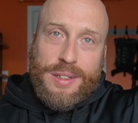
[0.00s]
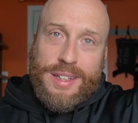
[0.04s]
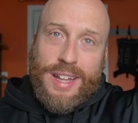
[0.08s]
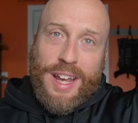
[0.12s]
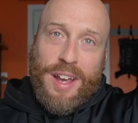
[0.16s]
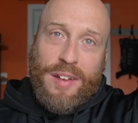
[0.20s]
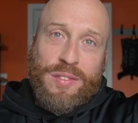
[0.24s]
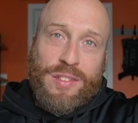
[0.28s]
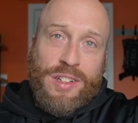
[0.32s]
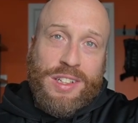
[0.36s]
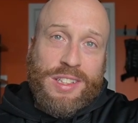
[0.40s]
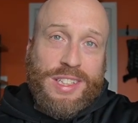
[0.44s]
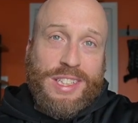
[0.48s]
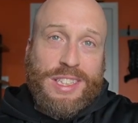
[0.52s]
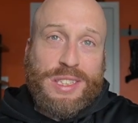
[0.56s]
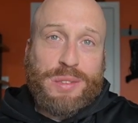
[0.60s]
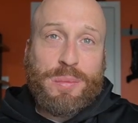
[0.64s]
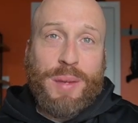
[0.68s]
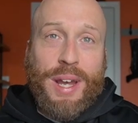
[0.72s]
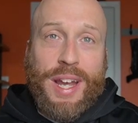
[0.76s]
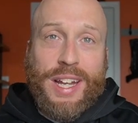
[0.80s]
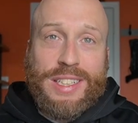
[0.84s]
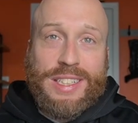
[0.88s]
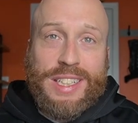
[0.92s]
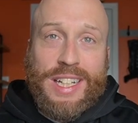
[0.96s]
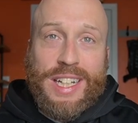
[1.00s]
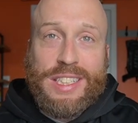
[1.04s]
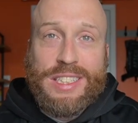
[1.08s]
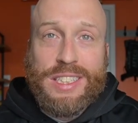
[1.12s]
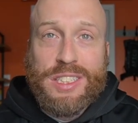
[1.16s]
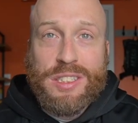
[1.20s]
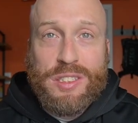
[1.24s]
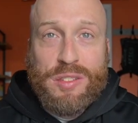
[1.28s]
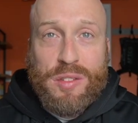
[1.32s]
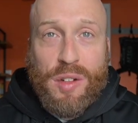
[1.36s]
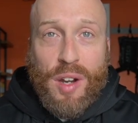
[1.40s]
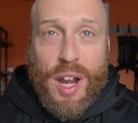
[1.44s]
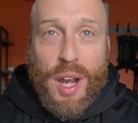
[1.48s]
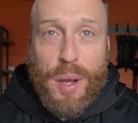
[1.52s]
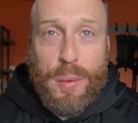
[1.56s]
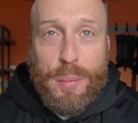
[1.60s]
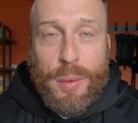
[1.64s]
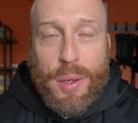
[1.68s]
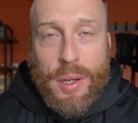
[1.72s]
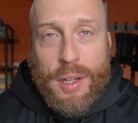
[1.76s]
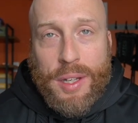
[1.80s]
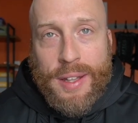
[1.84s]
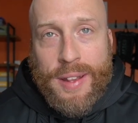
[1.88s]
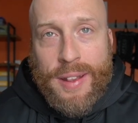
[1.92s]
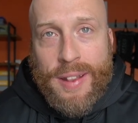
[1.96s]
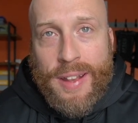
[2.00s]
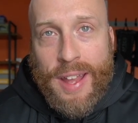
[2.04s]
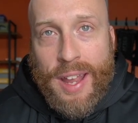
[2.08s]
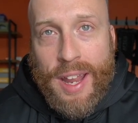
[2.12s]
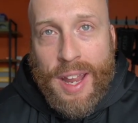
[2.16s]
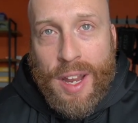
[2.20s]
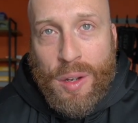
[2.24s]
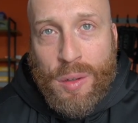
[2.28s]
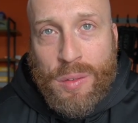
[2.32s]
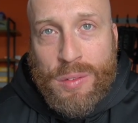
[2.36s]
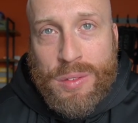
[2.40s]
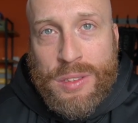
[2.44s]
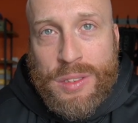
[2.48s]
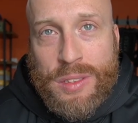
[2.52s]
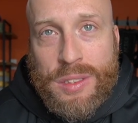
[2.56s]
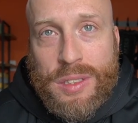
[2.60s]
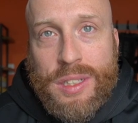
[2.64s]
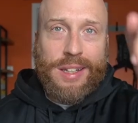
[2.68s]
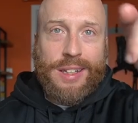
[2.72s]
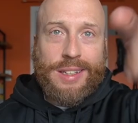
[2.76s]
definitely smash that subscribe button down